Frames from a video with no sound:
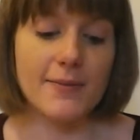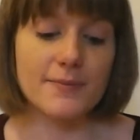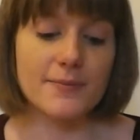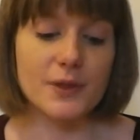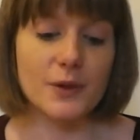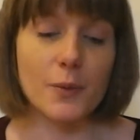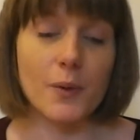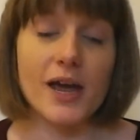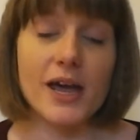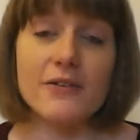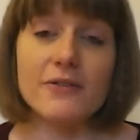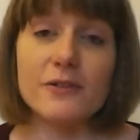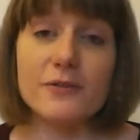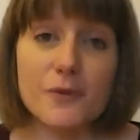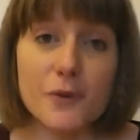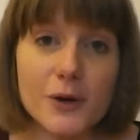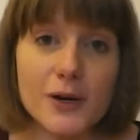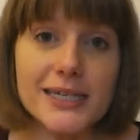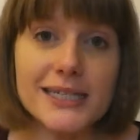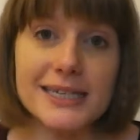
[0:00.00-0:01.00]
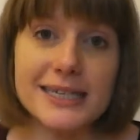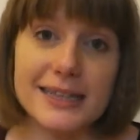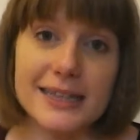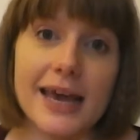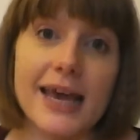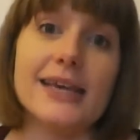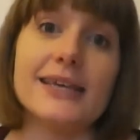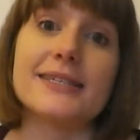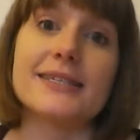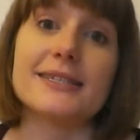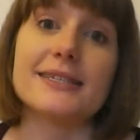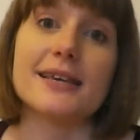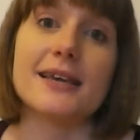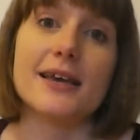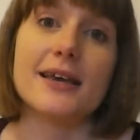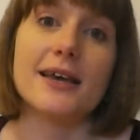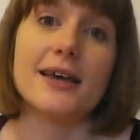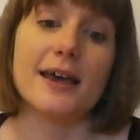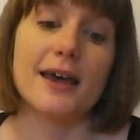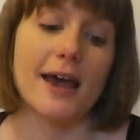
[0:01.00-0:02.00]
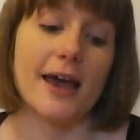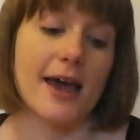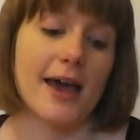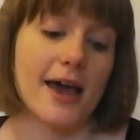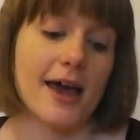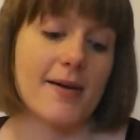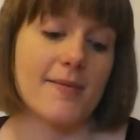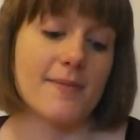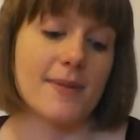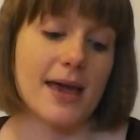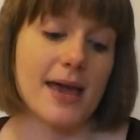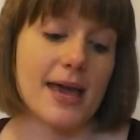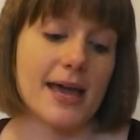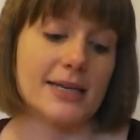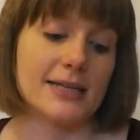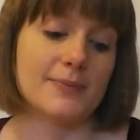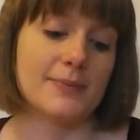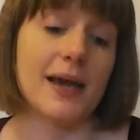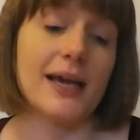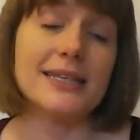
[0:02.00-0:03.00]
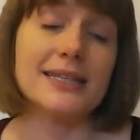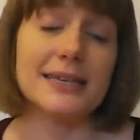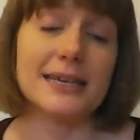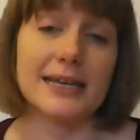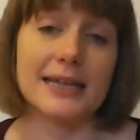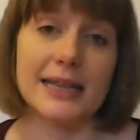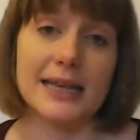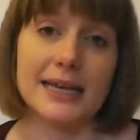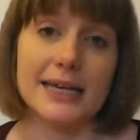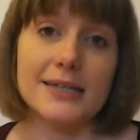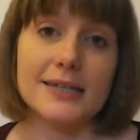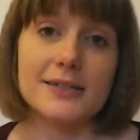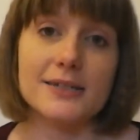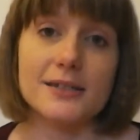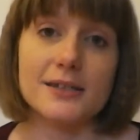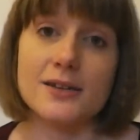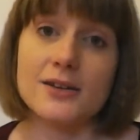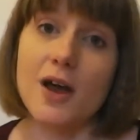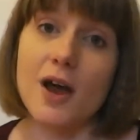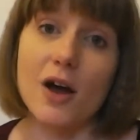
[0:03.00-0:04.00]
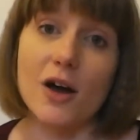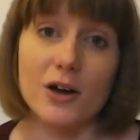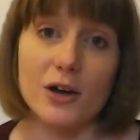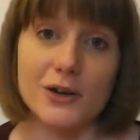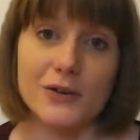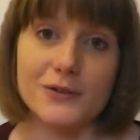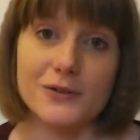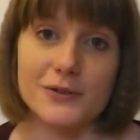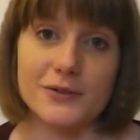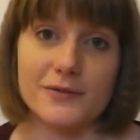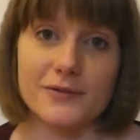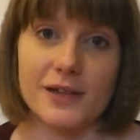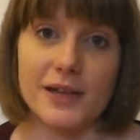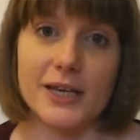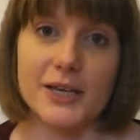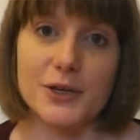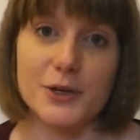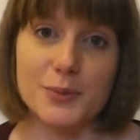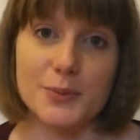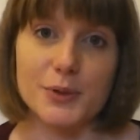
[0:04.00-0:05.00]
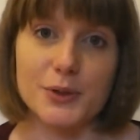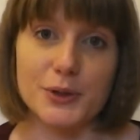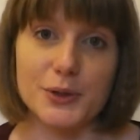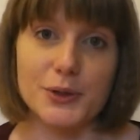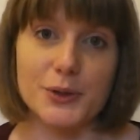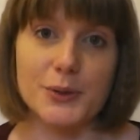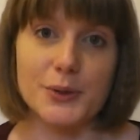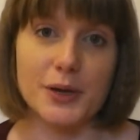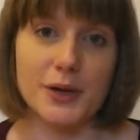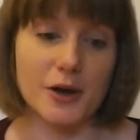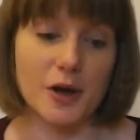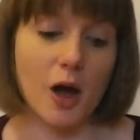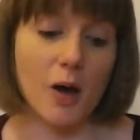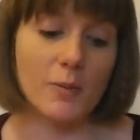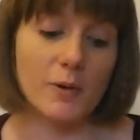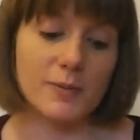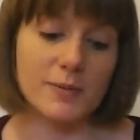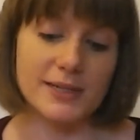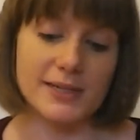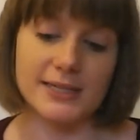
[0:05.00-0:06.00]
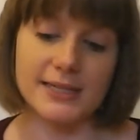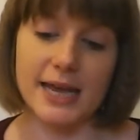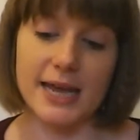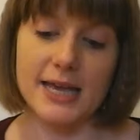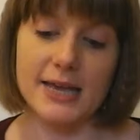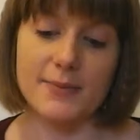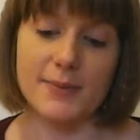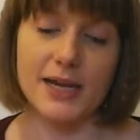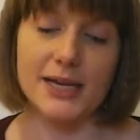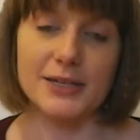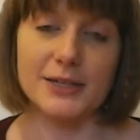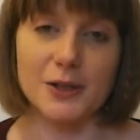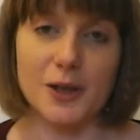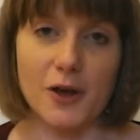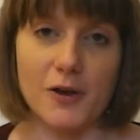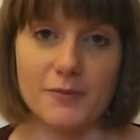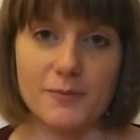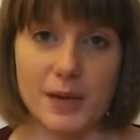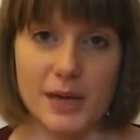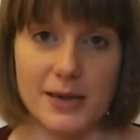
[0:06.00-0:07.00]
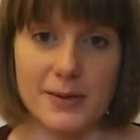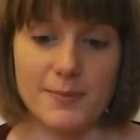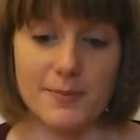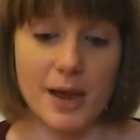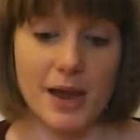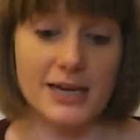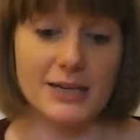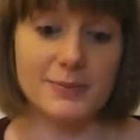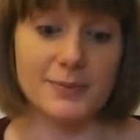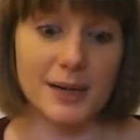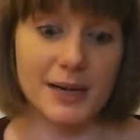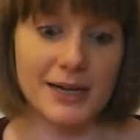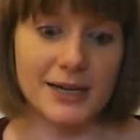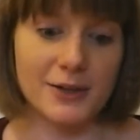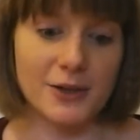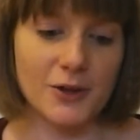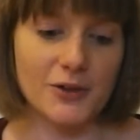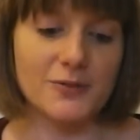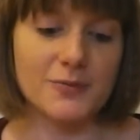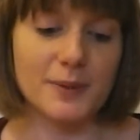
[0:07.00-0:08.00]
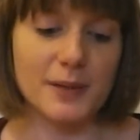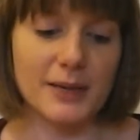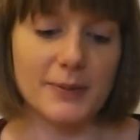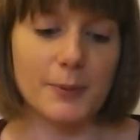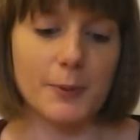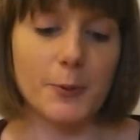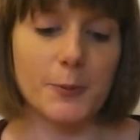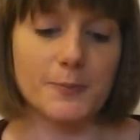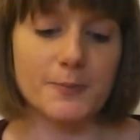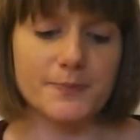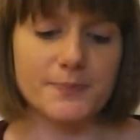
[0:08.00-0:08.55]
The way of avoiding this is basically to not overinflate your balloon. A common mistake made by a lot of people